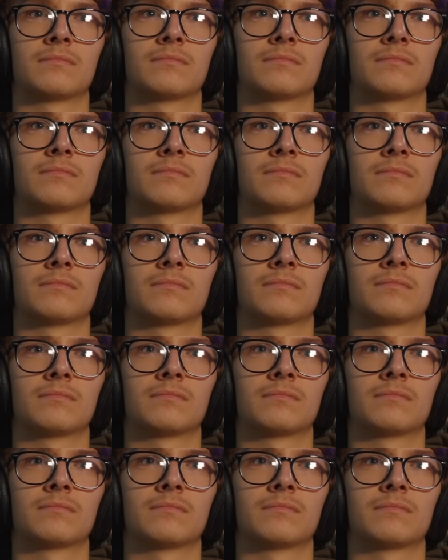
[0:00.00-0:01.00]

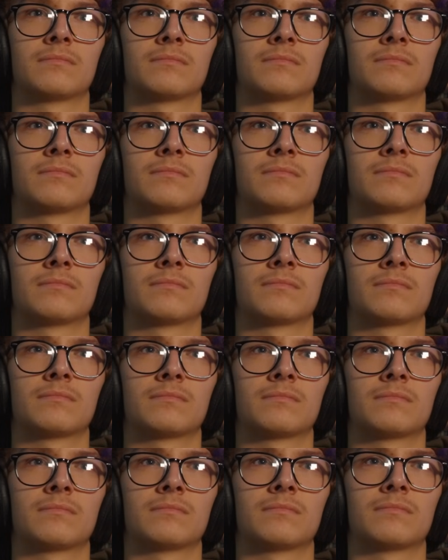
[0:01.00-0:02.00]

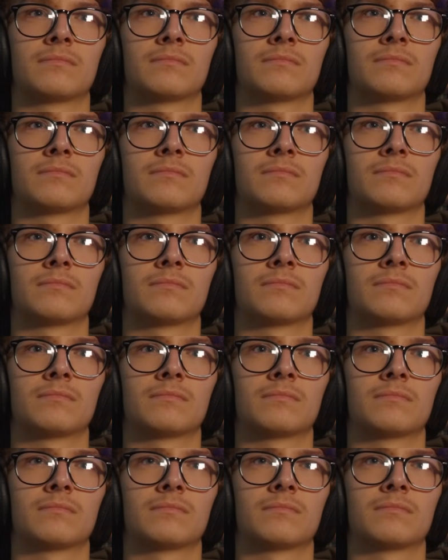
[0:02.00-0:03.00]

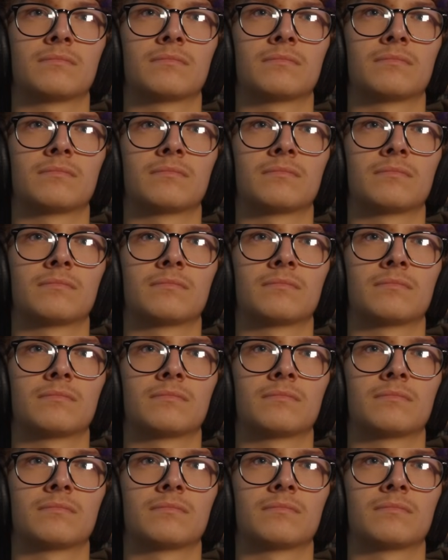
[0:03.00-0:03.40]
[no speech]